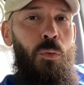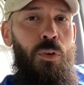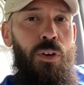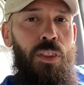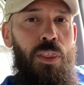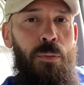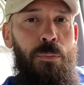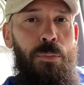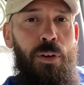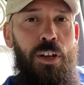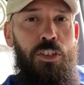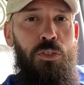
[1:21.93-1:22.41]
one of
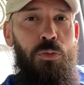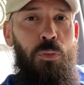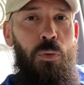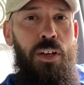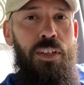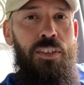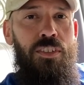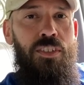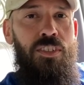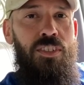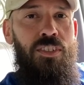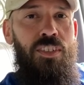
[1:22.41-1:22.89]
the best
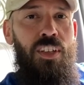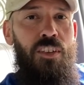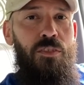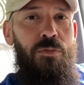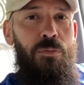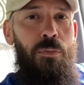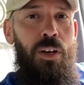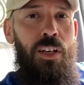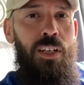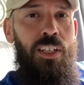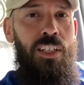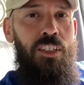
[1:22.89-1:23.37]
ways to save
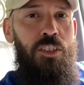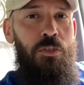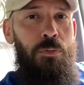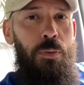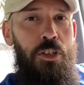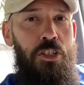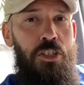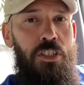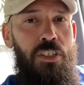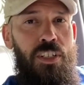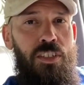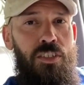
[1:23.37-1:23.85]
money,
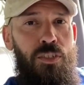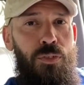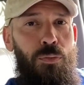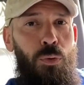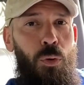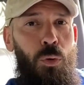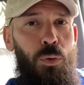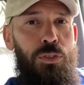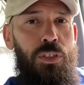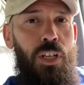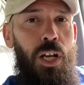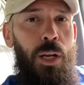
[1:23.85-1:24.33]
especially as a
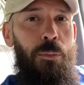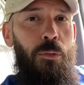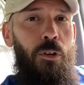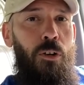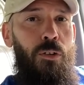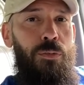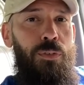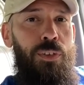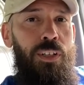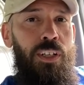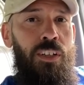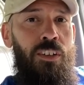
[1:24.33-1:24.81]
full-time
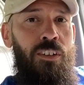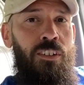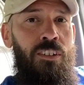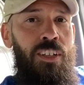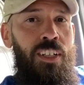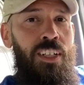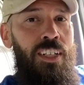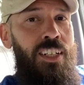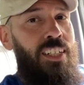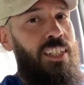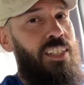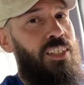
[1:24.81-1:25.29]
RVer,
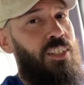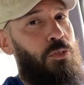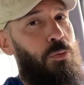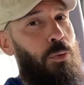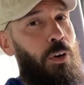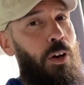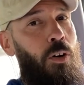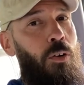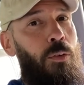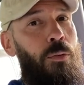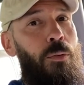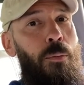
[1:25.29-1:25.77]
is,
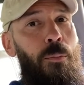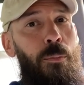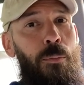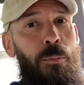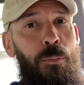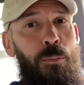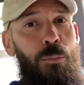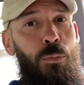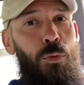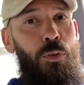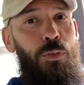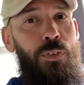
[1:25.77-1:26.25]
well,
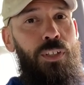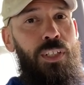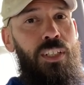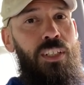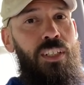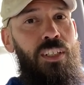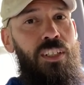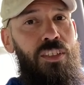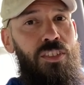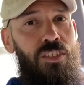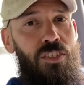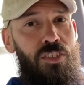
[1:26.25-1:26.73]

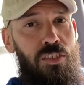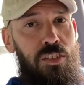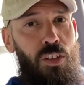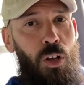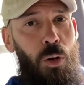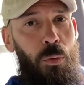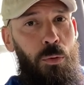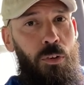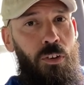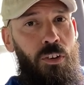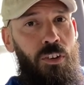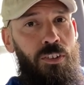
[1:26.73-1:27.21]
moving
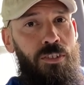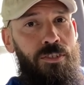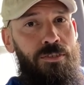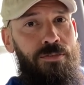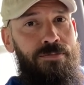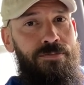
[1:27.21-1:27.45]
slower.